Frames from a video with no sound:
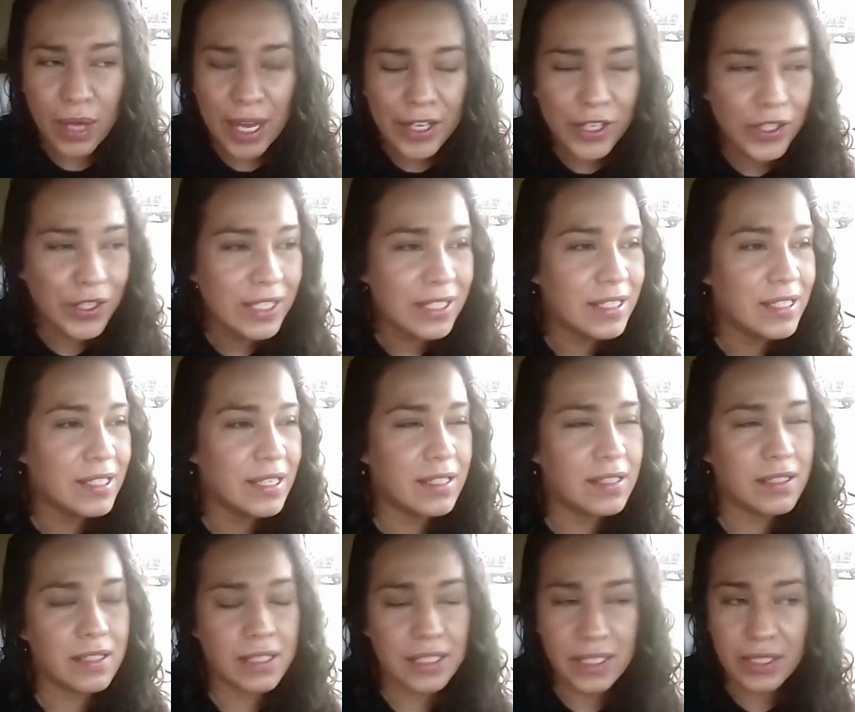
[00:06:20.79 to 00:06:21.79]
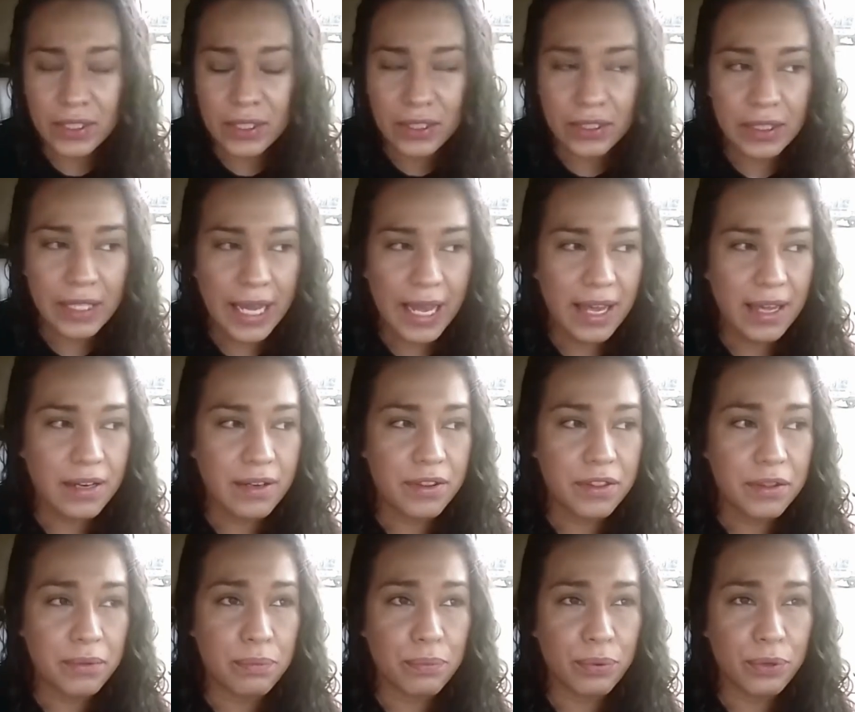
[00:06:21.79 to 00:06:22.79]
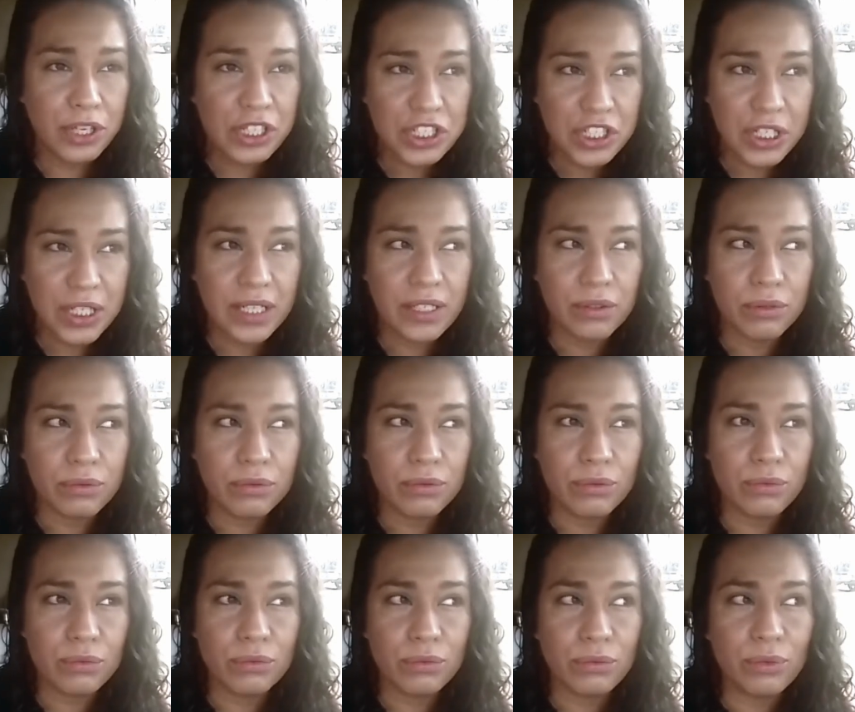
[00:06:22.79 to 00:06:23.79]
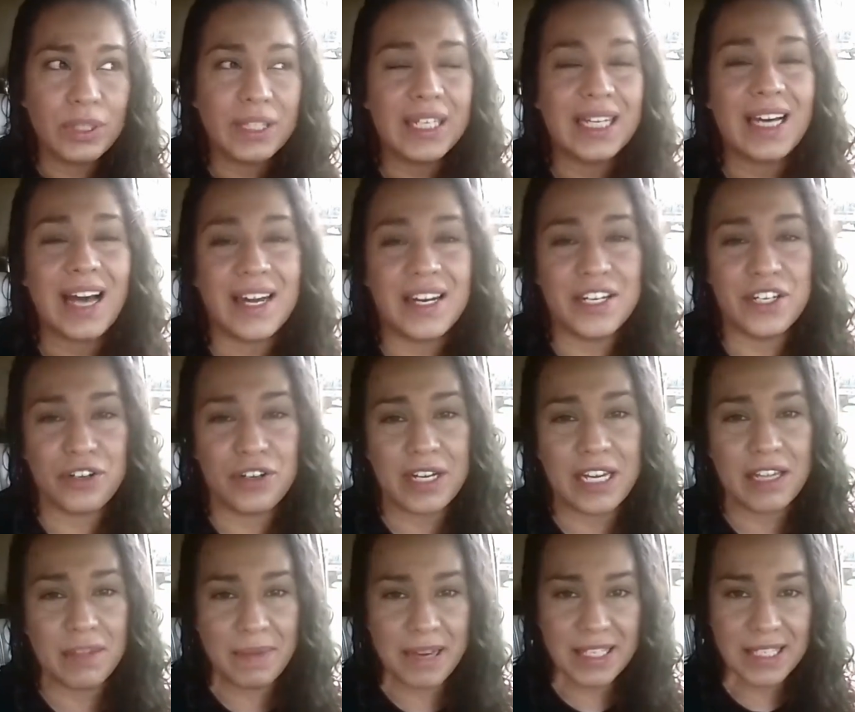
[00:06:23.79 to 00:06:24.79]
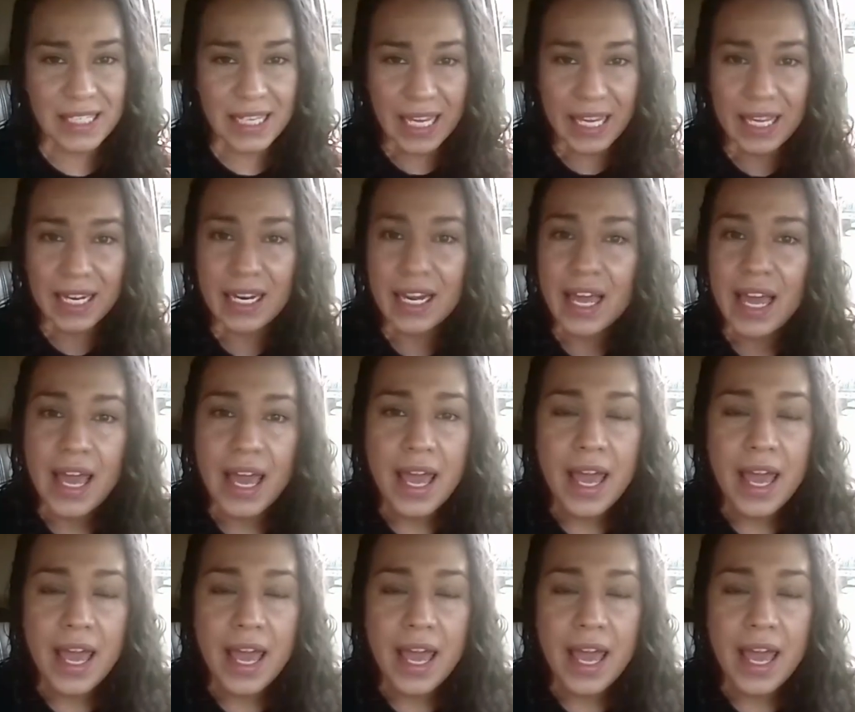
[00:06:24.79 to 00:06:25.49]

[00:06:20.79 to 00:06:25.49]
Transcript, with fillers: I couldn't sit still and the preaching really got underneath my skin.